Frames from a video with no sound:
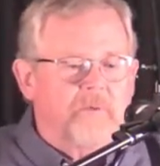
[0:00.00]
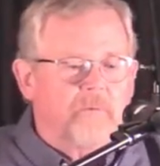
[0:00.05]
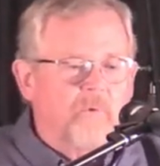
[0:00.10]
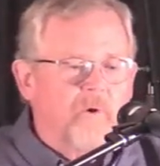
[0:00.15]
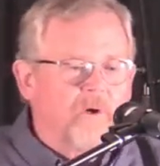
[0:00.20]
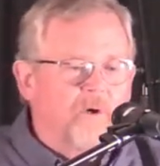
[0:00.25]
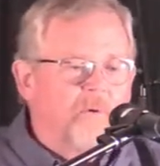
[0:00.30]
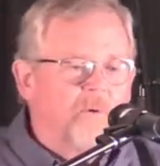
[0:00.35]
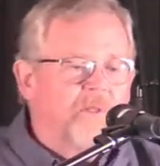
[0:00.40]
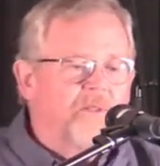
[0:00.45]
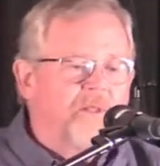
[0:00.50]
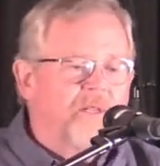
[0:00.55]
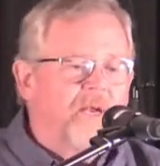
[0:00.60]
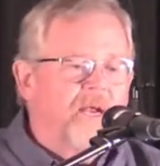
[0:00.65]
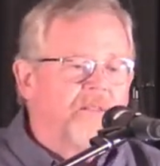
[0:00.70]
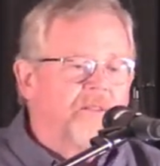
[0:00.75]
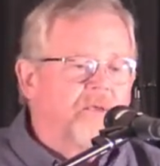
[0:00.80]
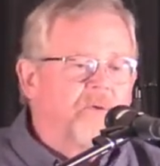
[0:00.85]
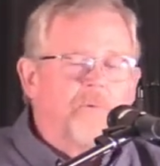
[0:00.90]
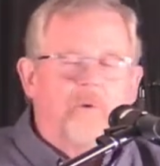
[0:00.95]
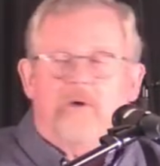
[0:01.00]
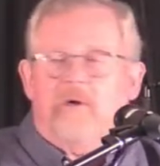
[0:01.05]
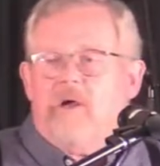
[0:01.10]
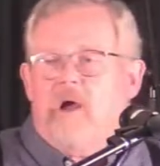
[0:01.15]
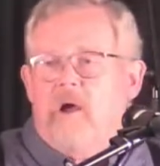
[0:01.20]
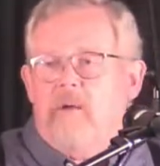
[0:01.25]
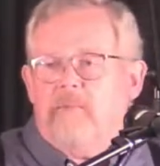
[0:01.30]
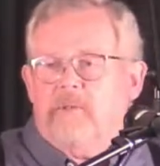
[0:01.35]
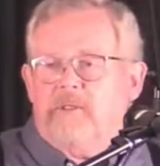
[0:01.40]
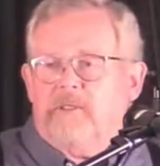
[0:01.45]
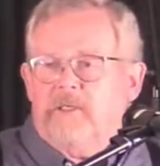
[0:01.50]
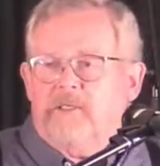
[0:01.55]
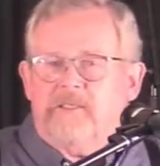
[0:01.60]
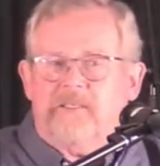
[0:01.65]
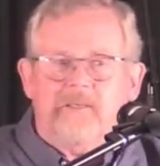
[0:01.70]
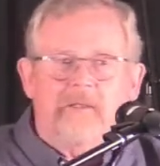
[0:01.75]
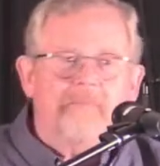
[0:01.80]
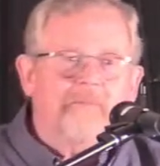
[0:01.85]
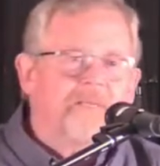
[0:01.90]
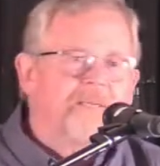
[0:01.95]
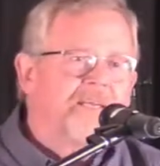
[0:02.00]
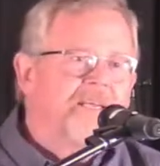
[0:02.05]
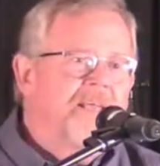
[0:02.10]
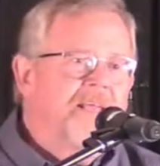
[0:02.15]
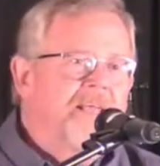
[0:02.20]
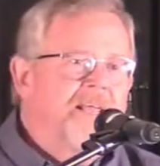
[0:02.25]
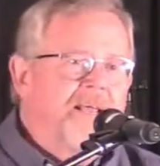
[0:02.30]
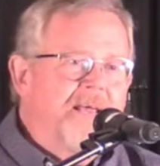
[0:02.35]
to work with, and I think we're accomplishing something.